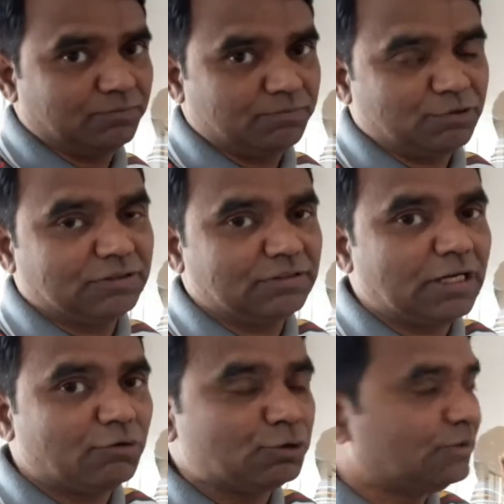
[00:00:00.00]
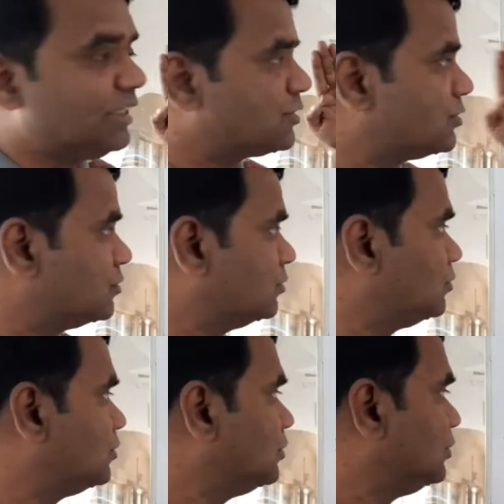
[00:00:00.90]
So now you need to
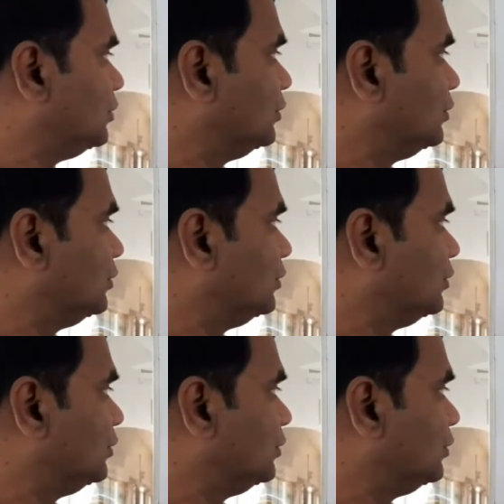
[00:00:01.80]
do